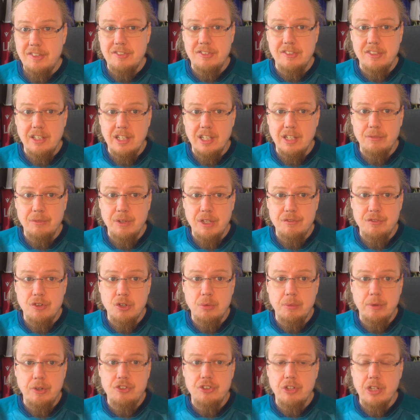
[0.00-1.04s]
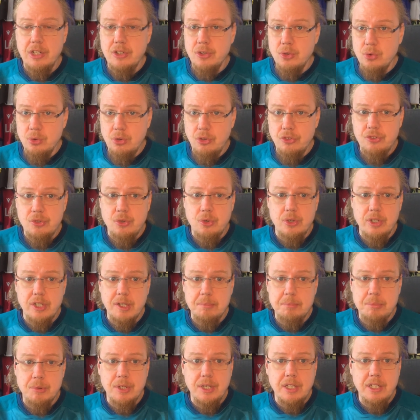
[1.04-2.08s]
0 away from Noglu scoring
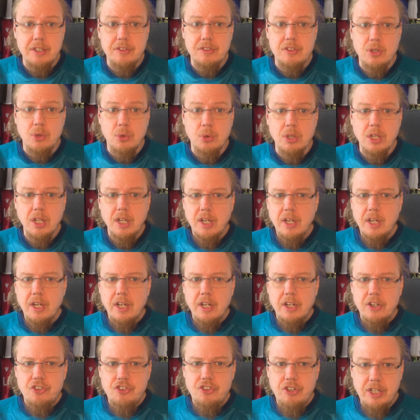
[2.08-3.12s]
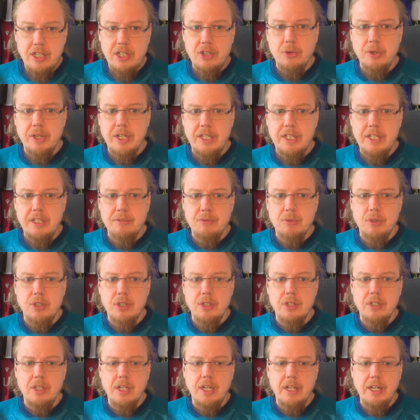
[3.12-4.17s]
a brilliant goal. Jaco adding
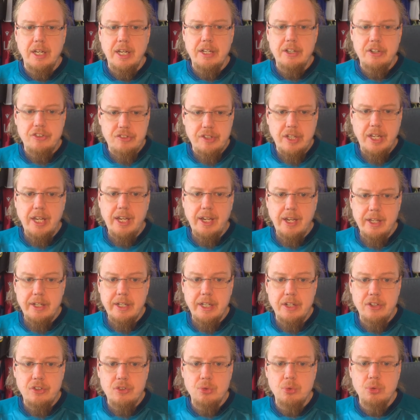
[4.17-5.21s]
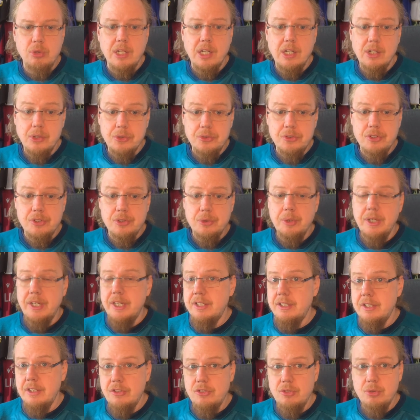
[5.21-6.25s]
one, uh, adding two, Lautaro
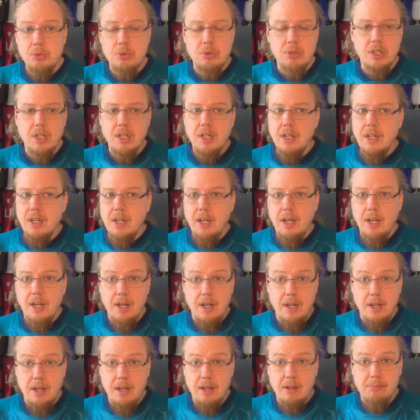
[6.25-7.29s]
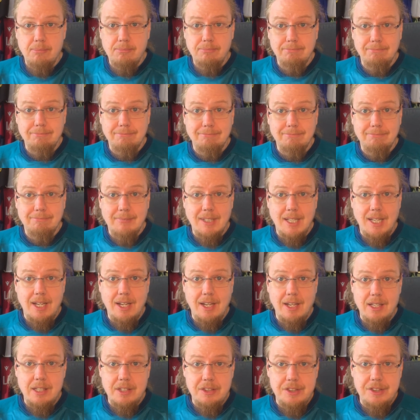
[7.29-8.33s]
adding two. Um,
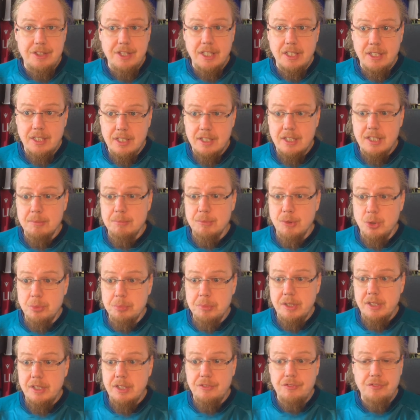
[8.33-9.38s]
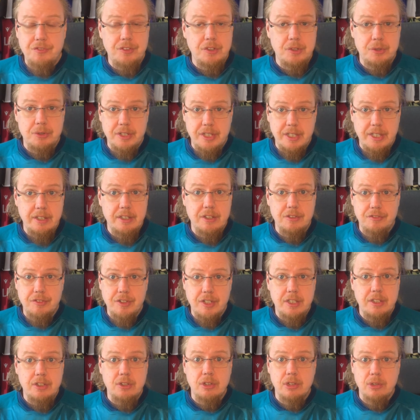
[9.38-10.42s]
I think at the moment, if you're an Inter
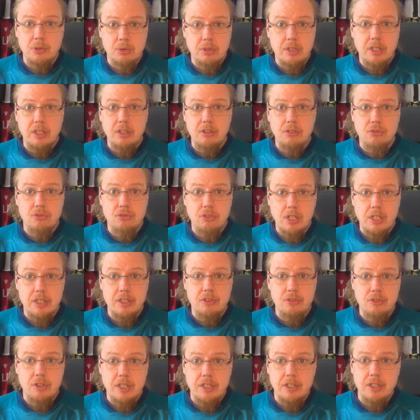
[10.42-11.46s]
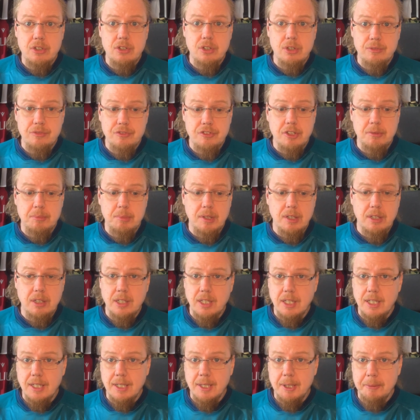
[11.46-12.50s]
fan, you're looking rather, rather
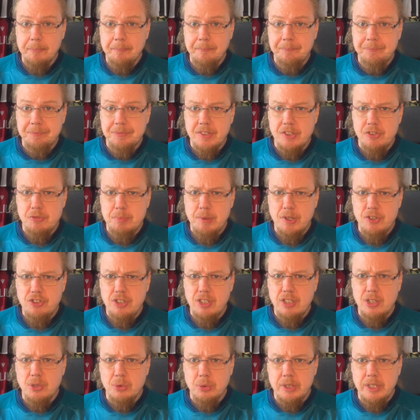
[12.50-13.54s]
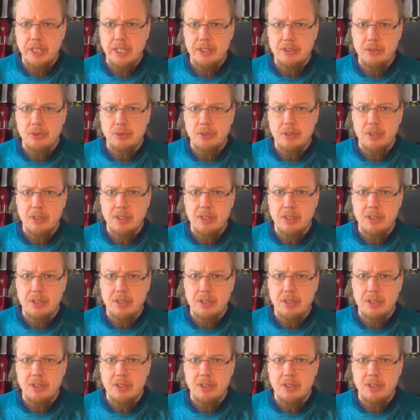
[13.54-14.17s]
comfortable, um, especially going into the